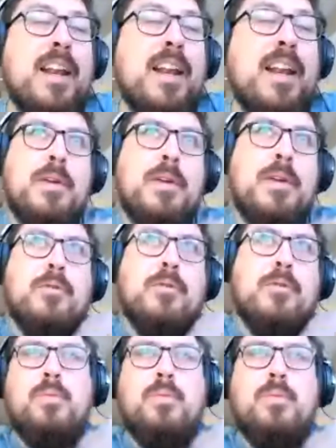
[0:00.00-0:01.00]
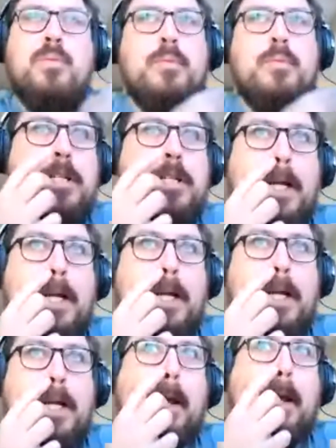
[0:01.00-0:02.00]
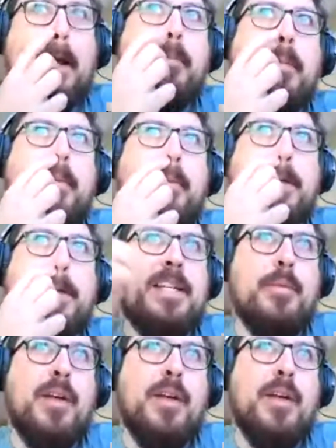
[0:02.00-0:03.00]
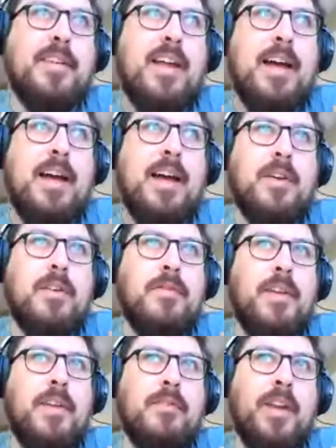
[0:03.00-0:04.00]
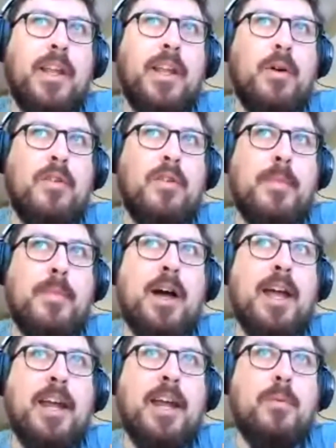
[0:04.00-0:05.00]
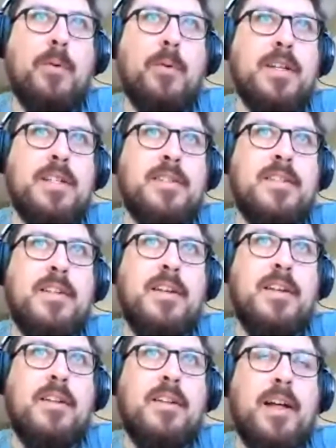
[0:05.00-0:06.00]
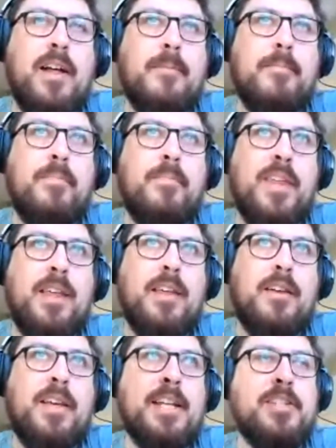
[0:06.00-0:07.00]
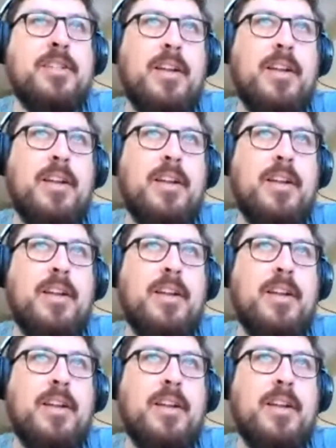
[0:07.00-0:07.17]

think that people appreciate that. Like I get people that tell me all the time that their favorite video of mine was the kitchen